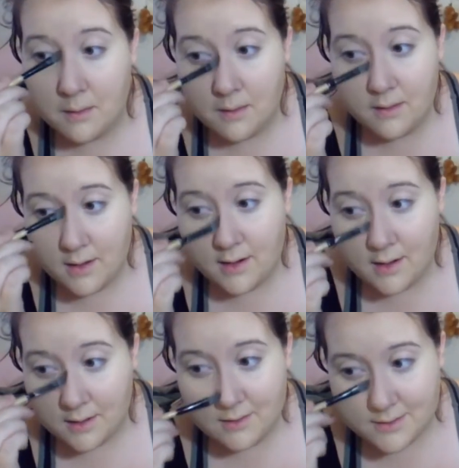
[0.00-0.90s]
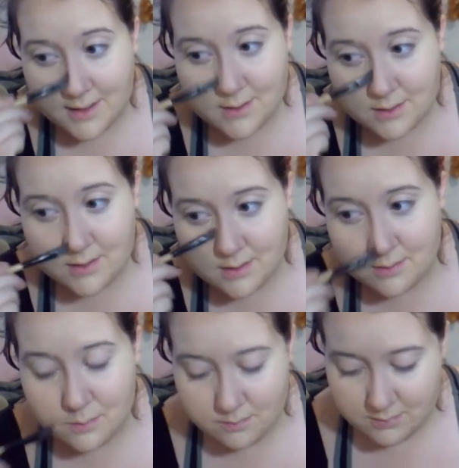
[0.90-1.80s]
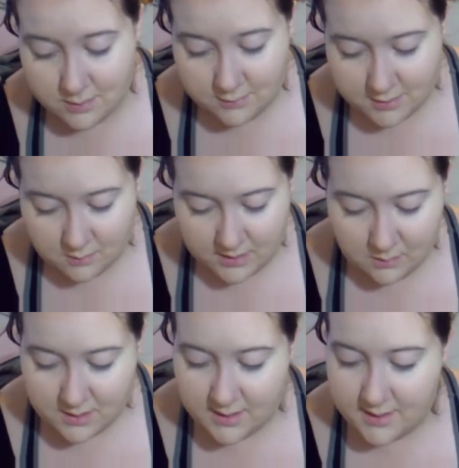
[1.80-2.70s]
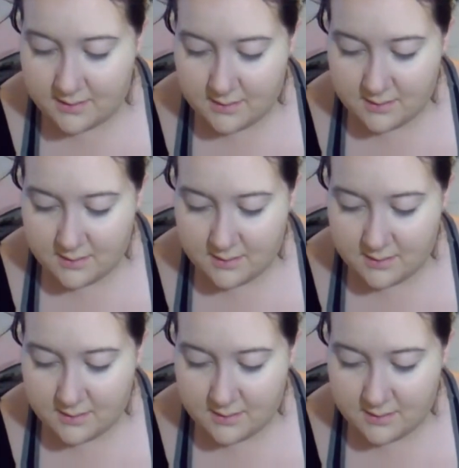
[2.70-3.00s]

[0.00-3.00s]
Oh, there it goes. That's closer to what I wanted it.